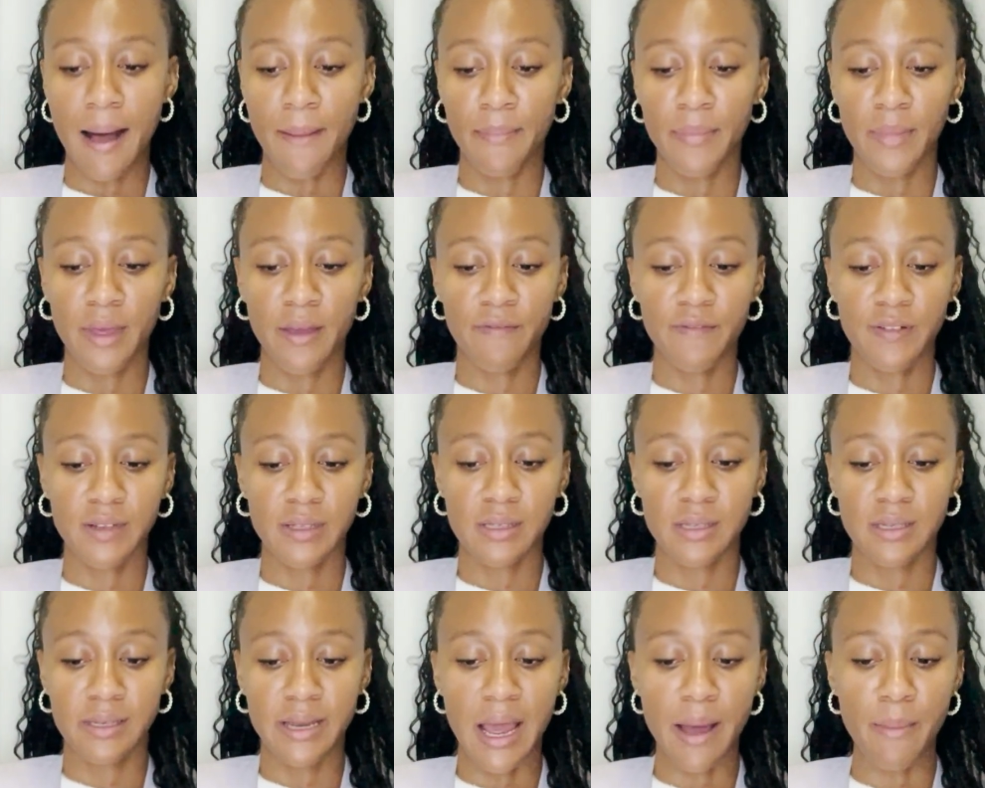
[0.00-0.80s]
if
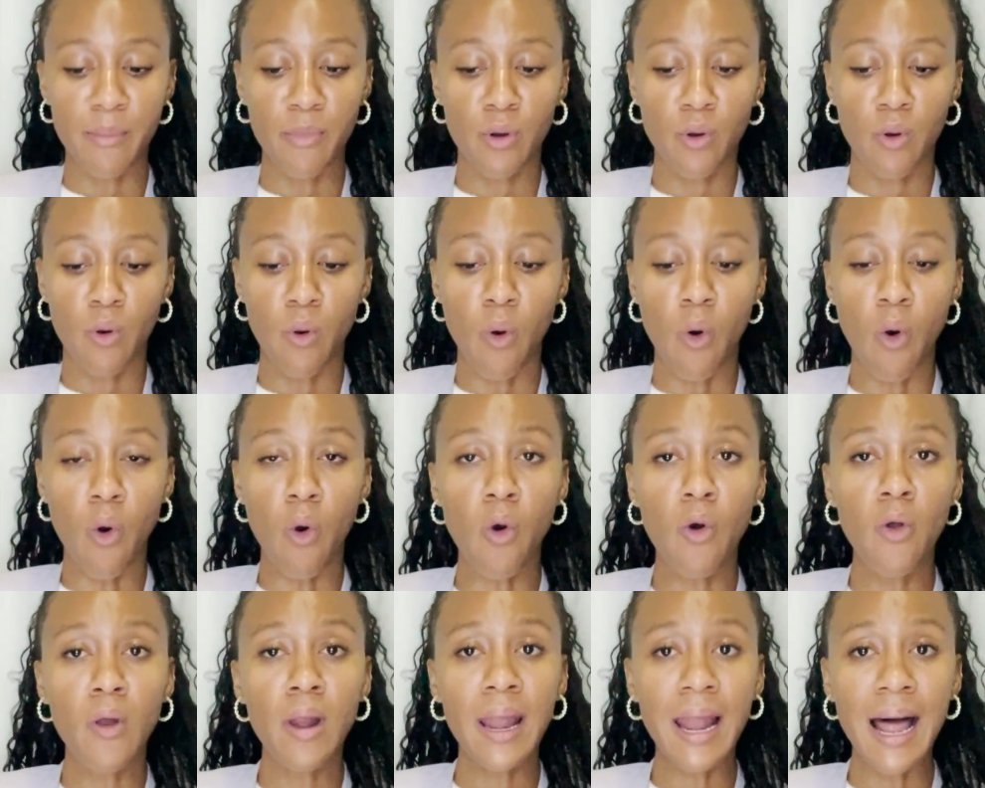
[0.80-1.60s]
it's demo
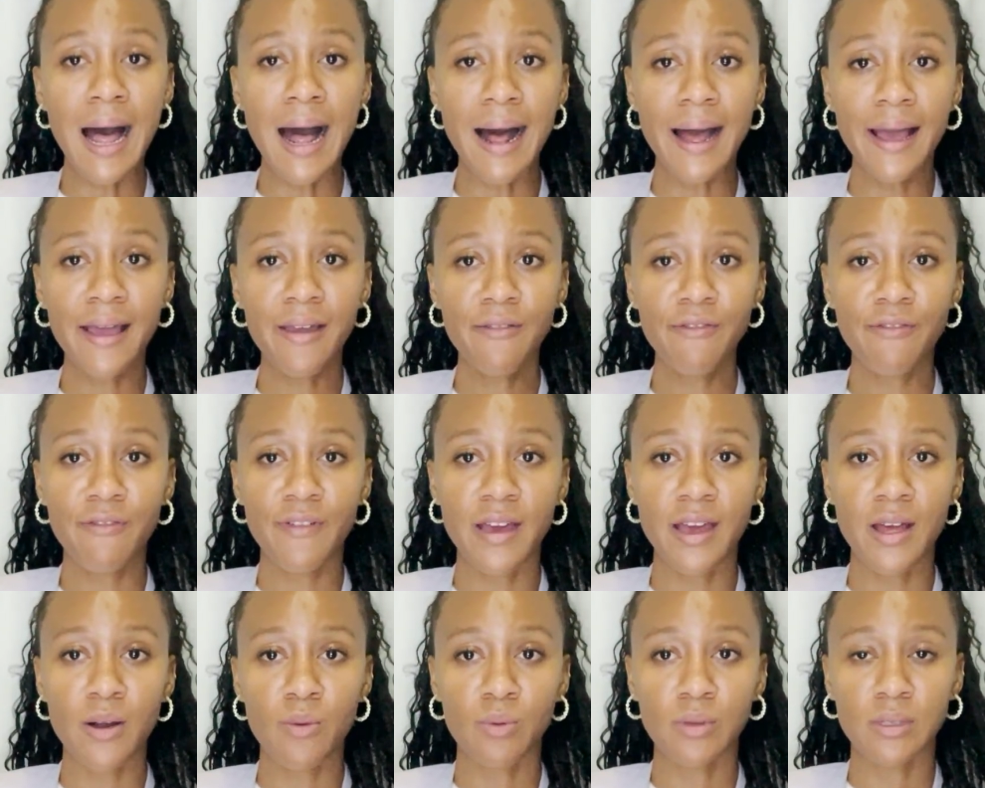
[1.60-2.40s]
or live,
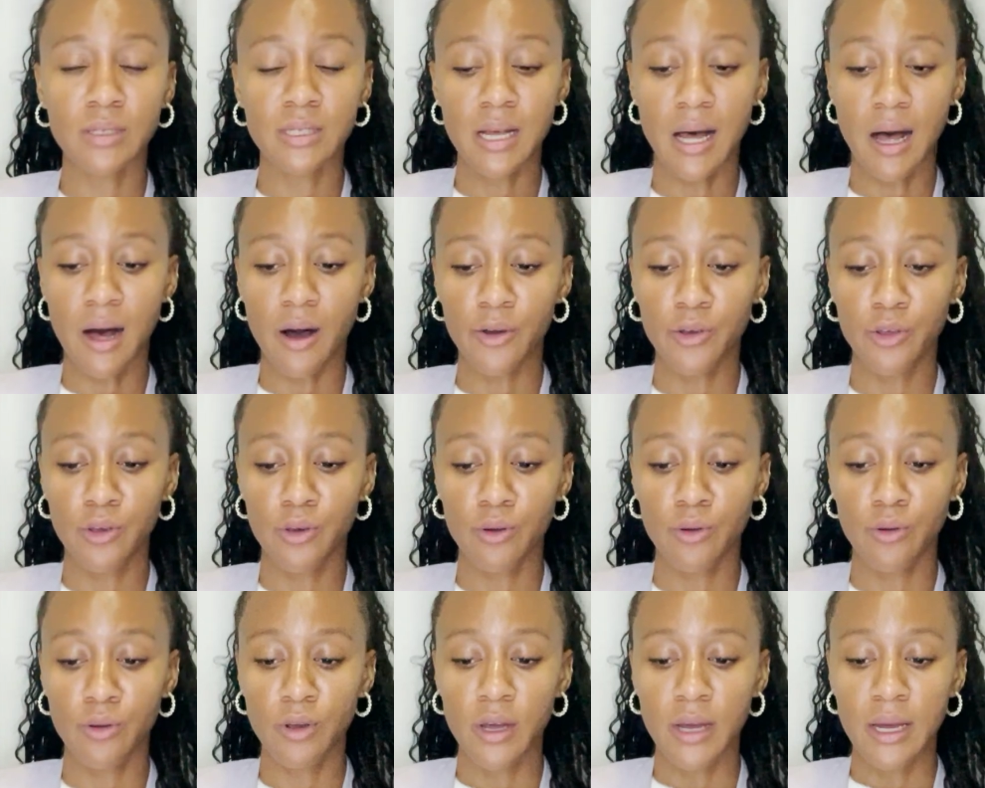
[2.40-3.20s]
it will tell
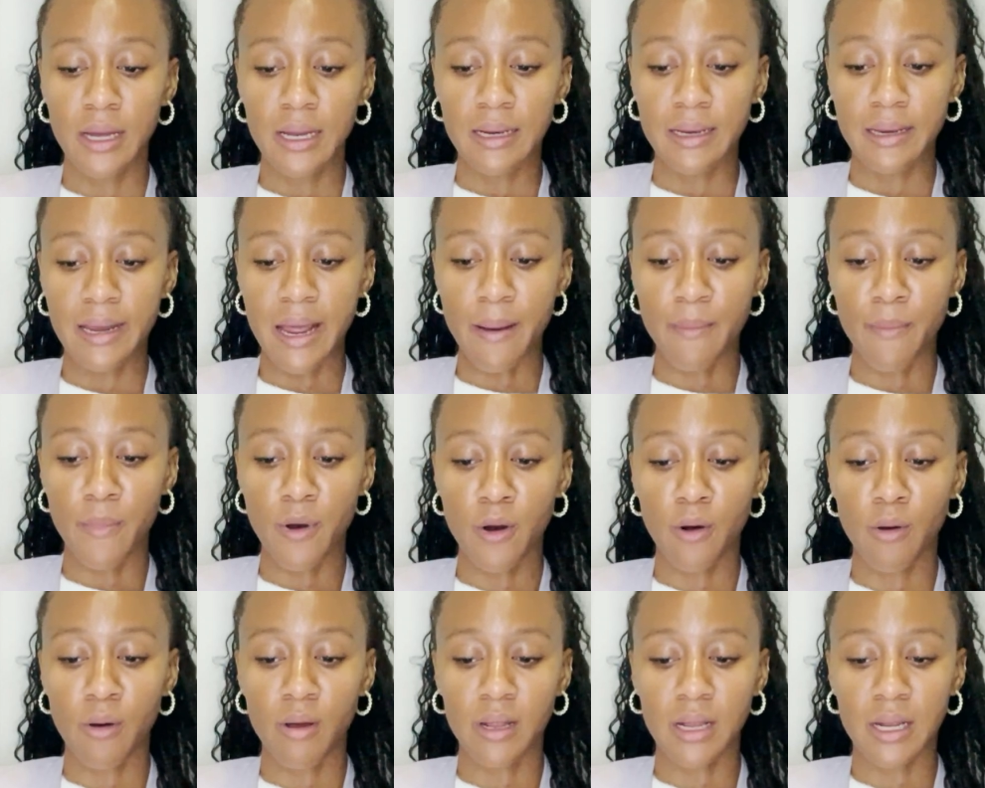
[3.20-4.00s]
you
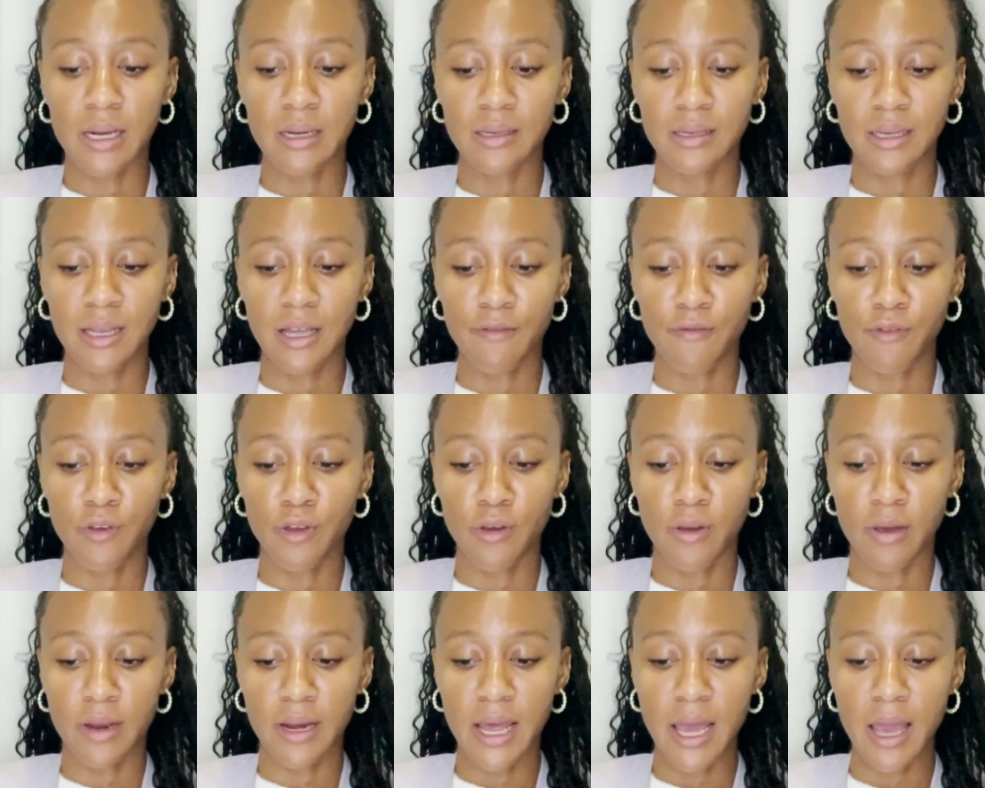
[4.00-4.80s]
demo and then give you
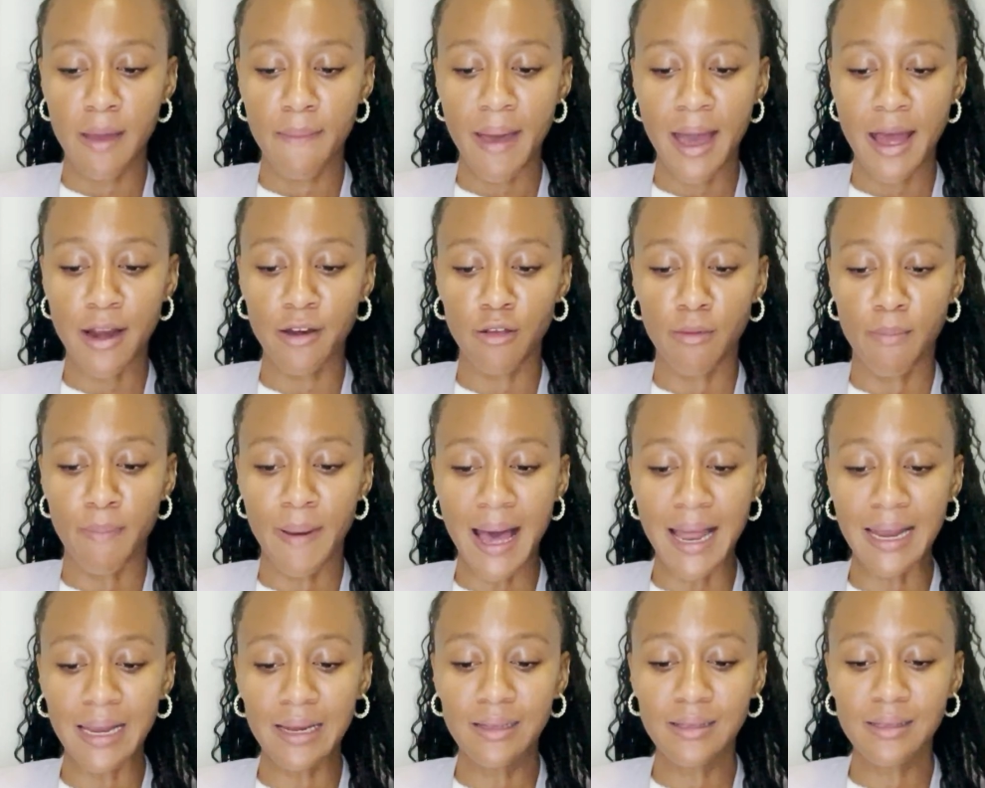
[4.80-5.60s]
your name and your
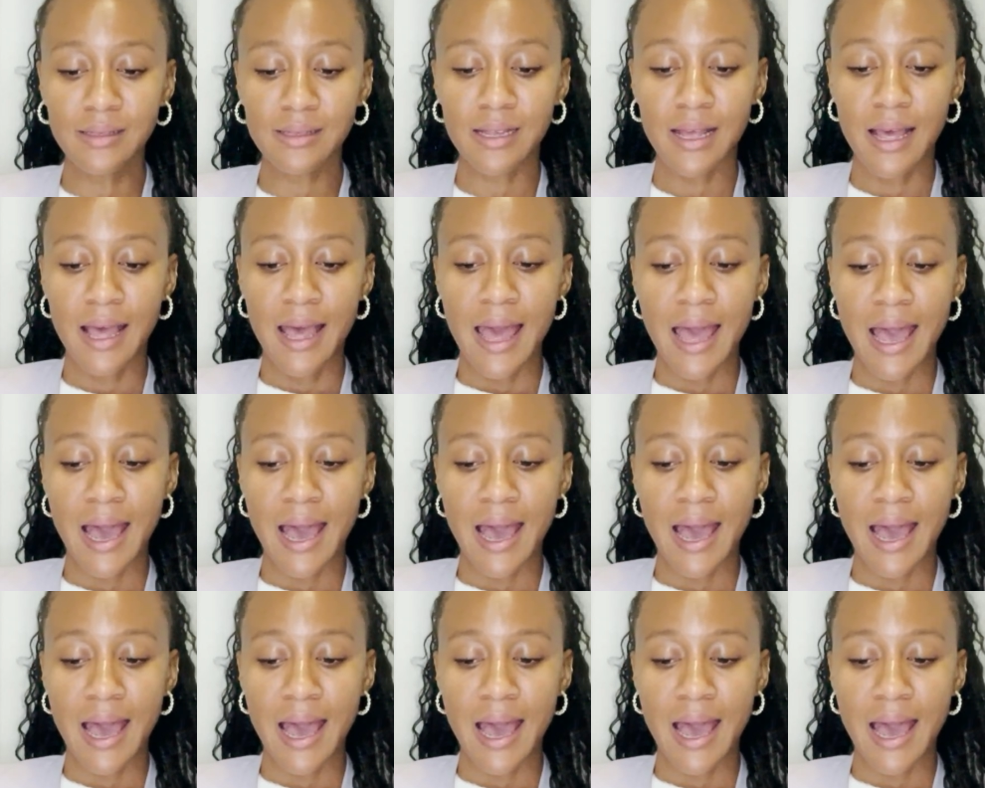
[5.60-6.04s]
balance,